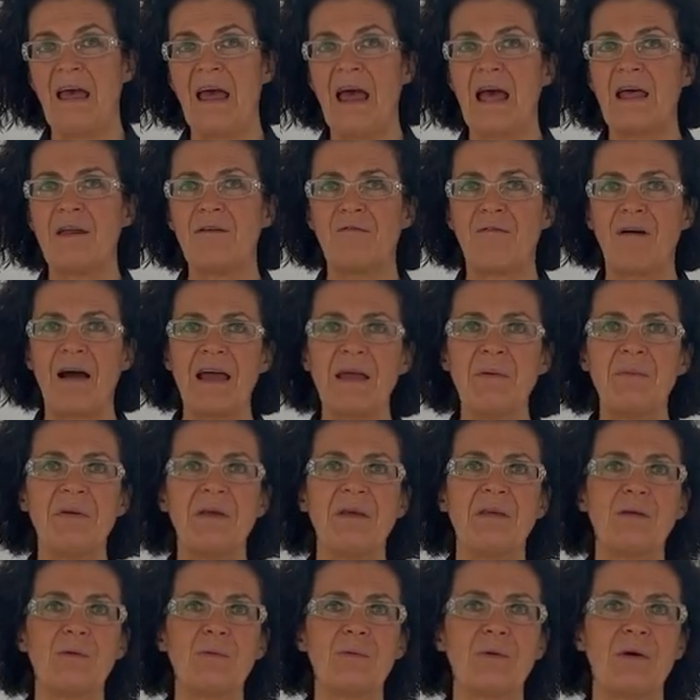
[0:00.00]
and why
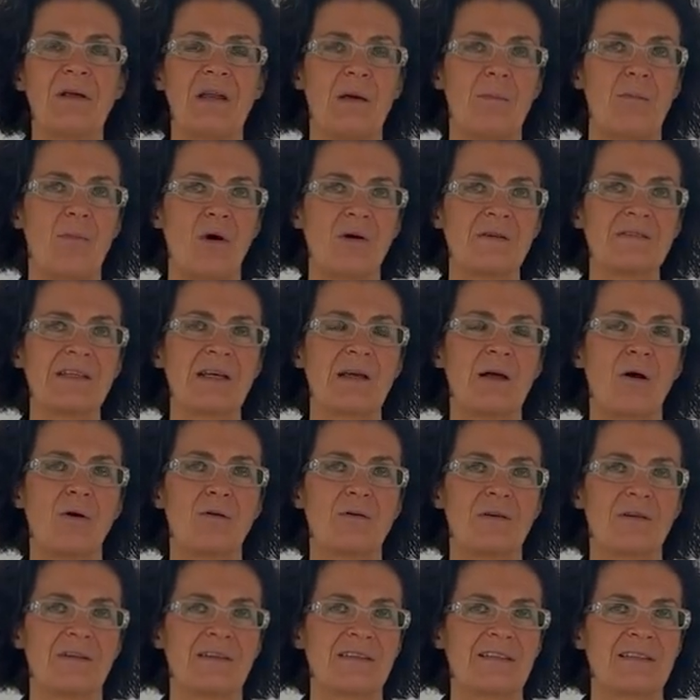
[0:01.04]
PU and epoxy
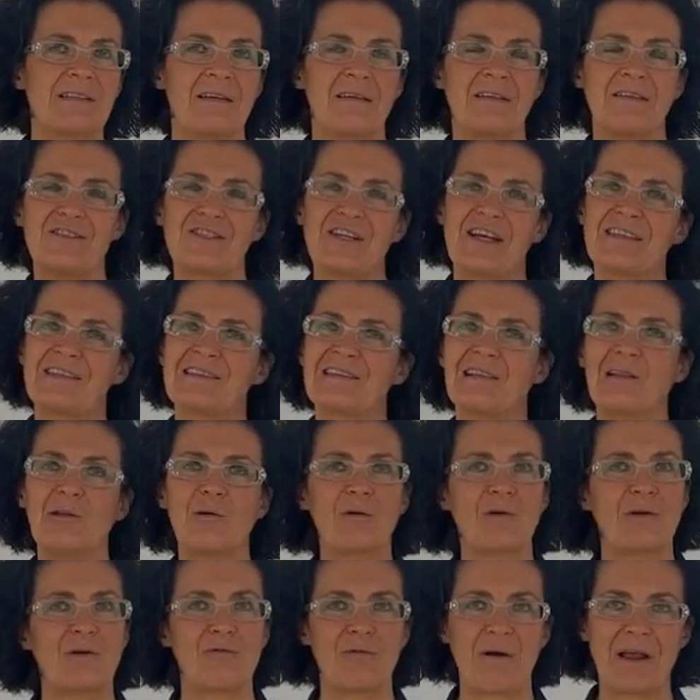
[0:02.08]
coatings just
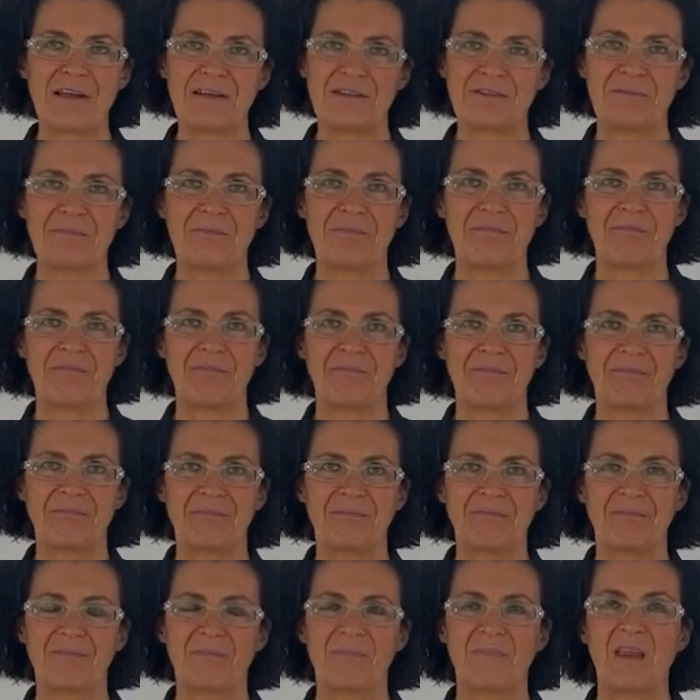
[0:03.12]
look great.
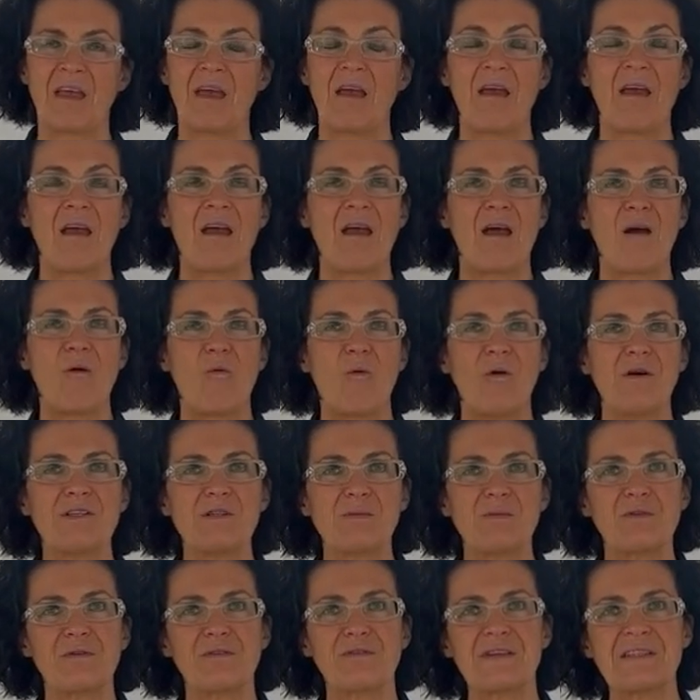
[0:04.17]

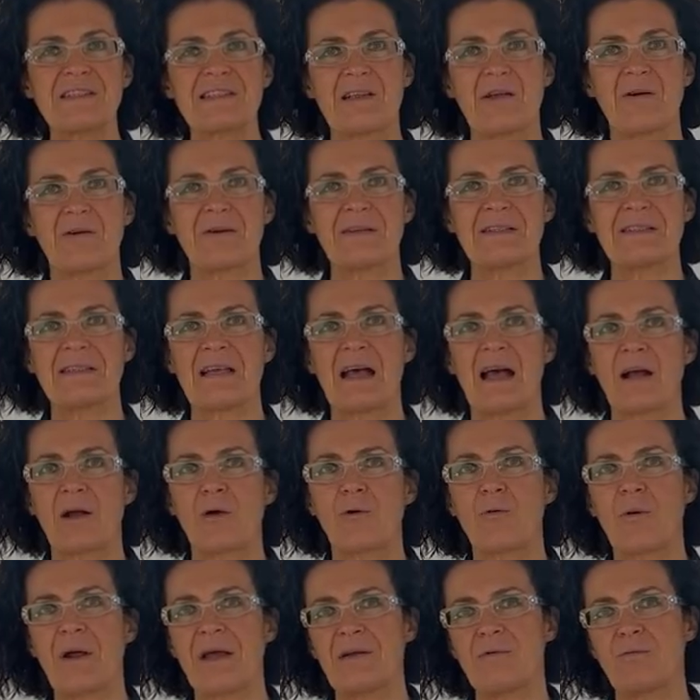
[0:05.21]
Waterproofing slurries are
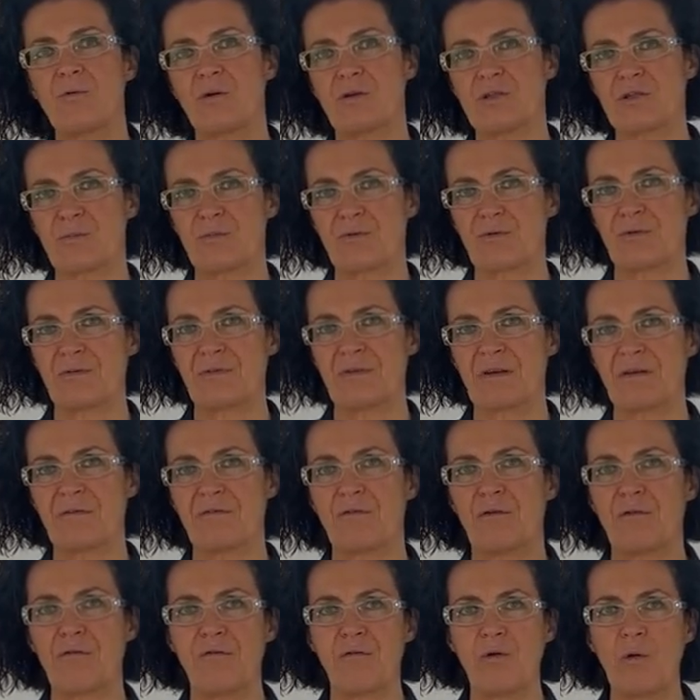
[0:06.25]
great waterproofing
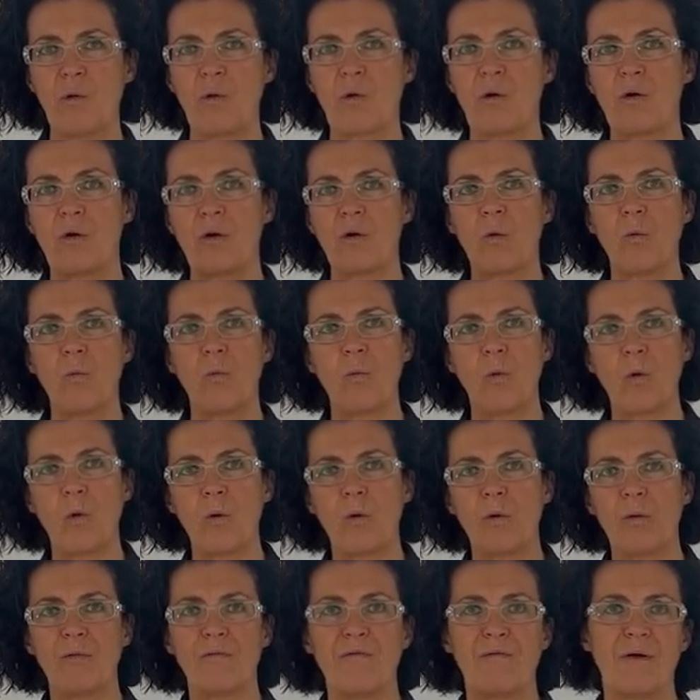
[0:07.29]
for floor,
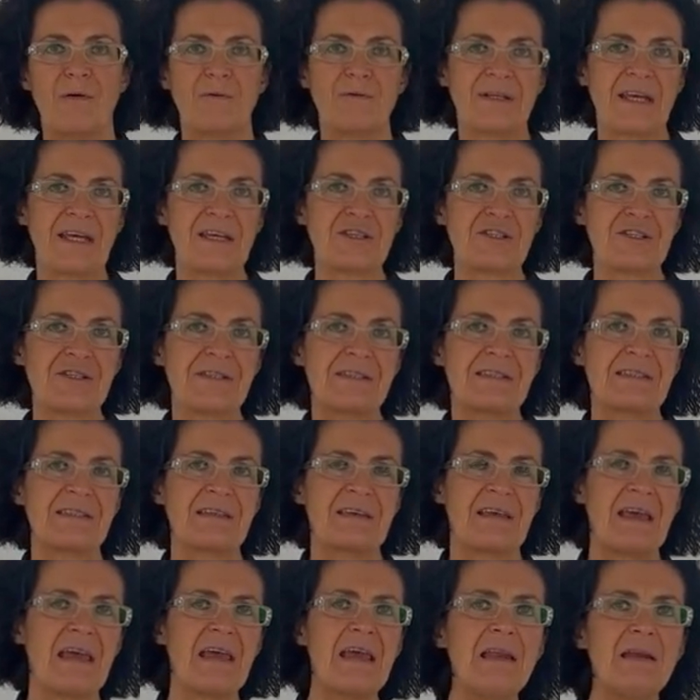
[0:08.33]
wall, foundations,
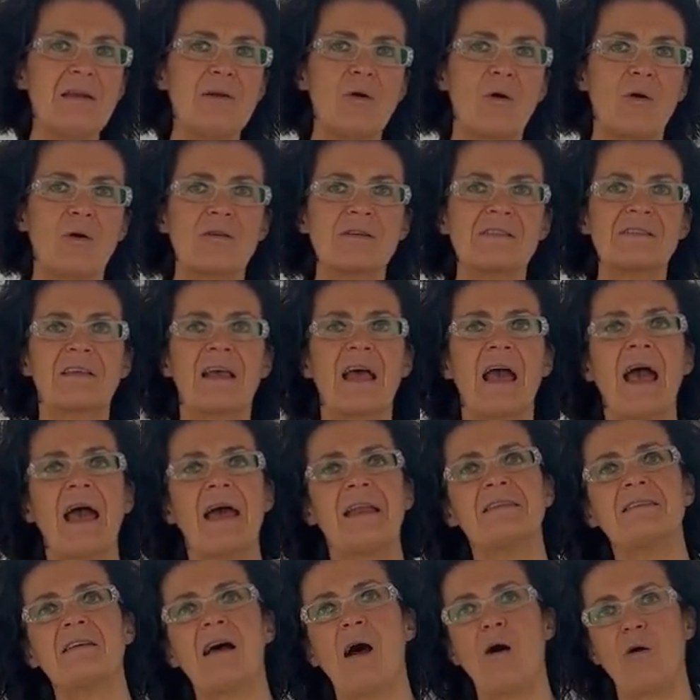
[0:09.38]
indoors
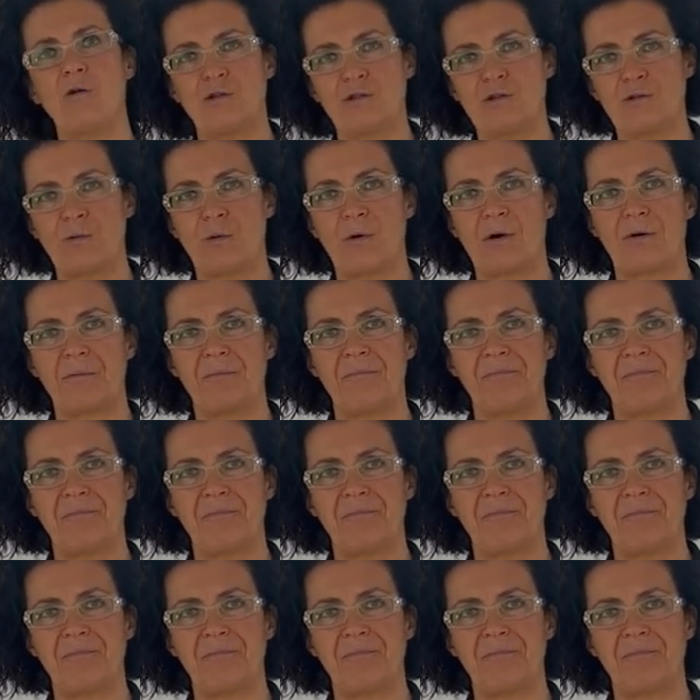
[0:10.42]
and outdoor.